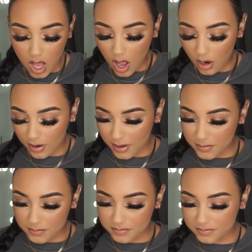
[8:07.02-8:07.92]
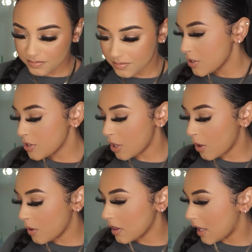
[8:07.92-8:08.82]
Alright,
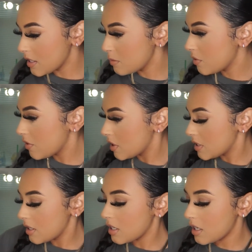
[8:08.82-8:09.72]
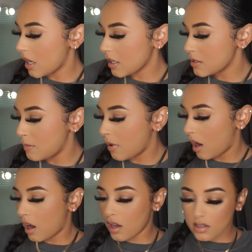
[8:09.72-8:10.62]
so let's move on to the next
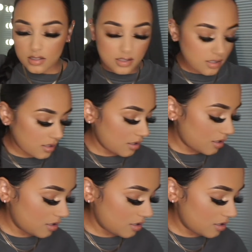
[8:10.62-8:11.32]
box.